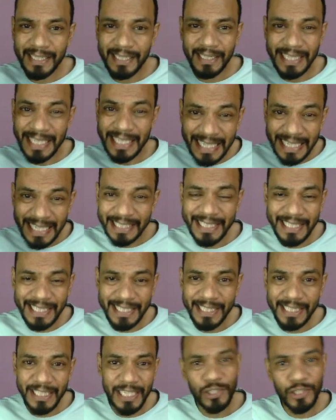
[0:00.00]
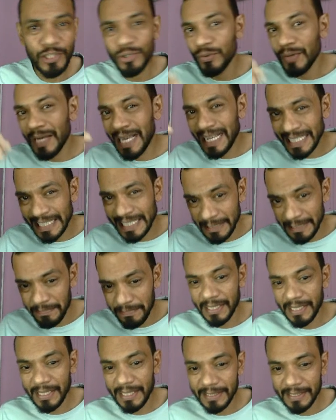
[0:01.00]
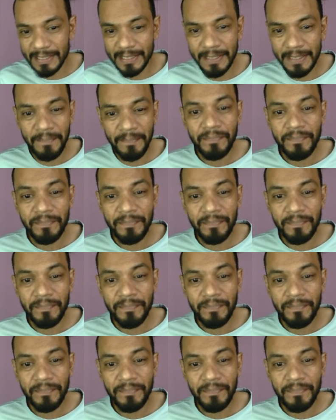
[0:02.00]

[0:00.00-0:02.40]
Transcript: innocence to experience.